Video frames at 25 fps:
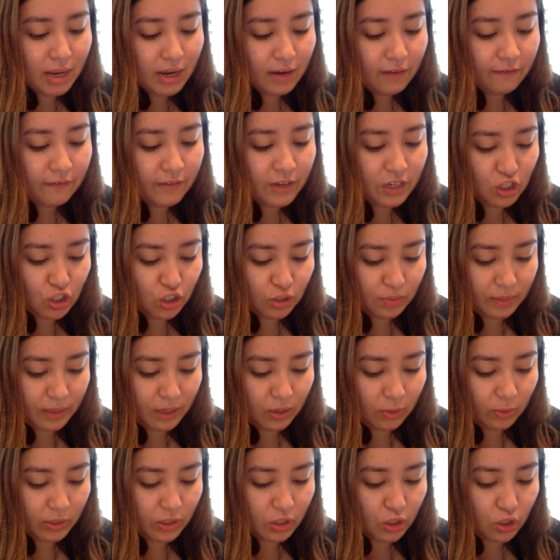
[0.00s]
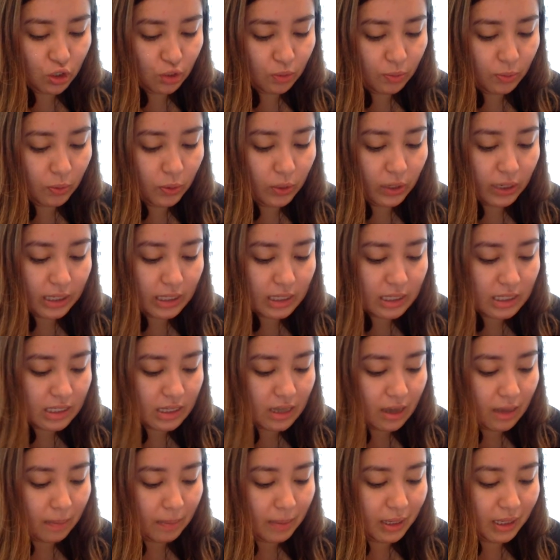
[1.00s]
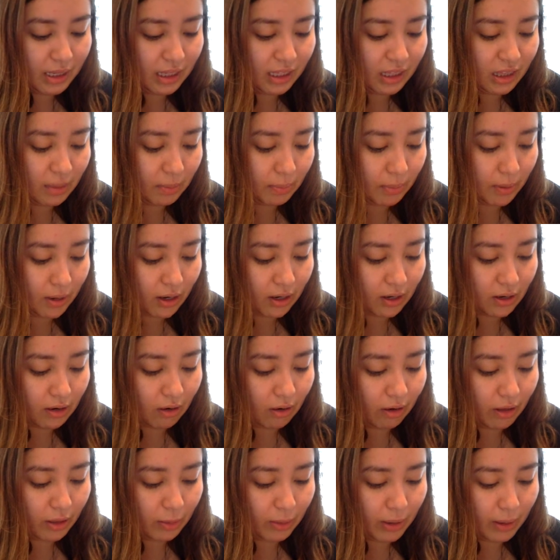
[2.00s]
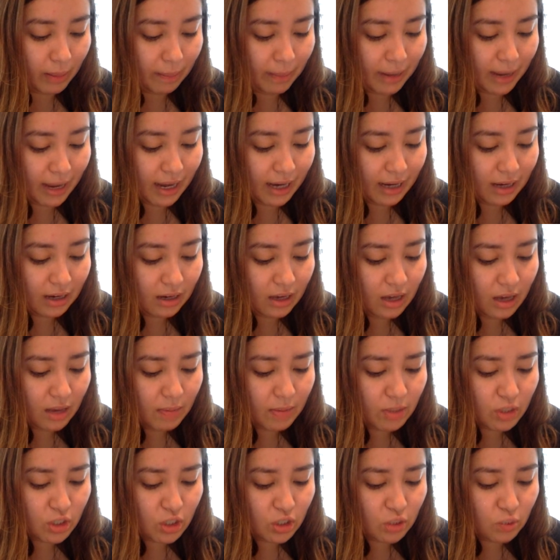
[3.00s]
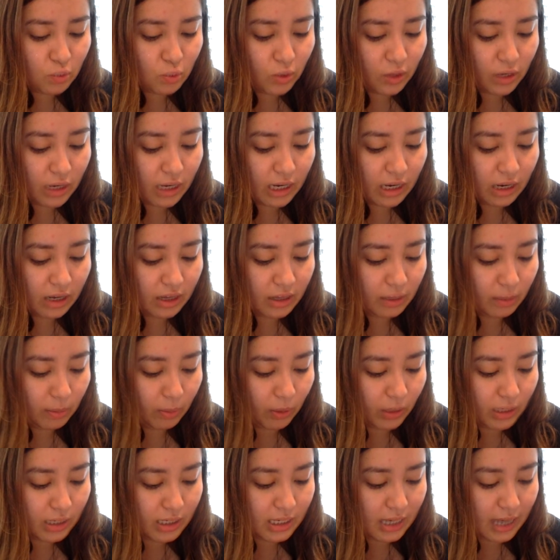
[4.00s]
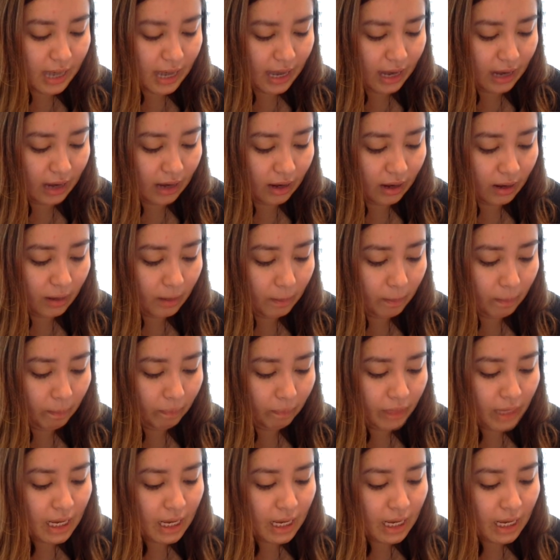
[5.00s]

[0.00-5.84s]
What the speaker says: He made a fish spear with 2 points, not peeling the bark all the way back, but just working on the pointed end.